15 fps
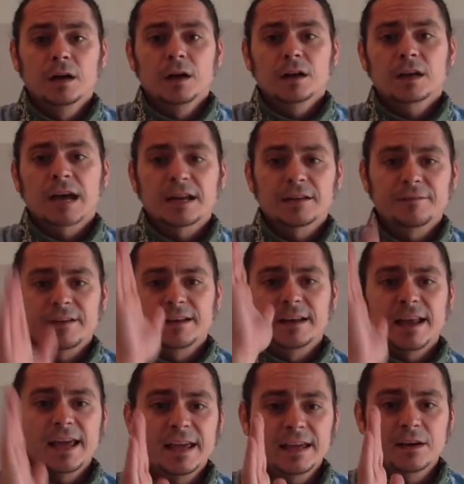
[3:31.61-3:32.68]
kind of at an
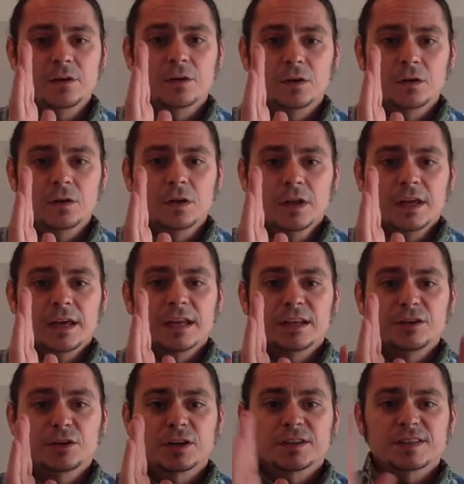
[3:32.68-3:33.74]
angle, and
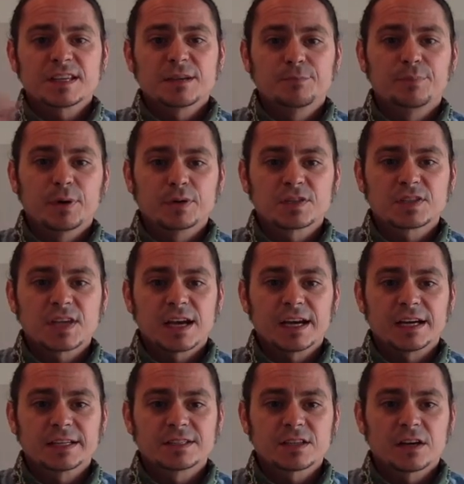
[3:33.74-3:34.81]
you could see both
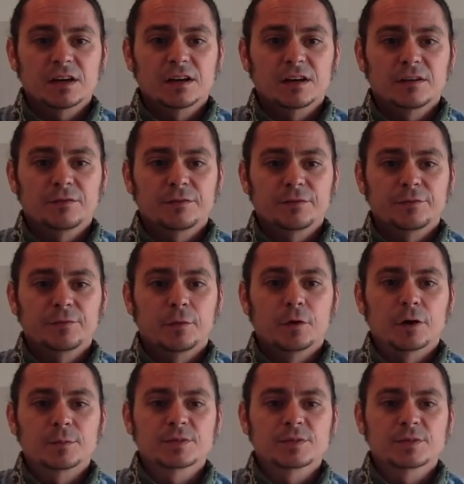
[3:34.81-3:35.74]
sides of the form.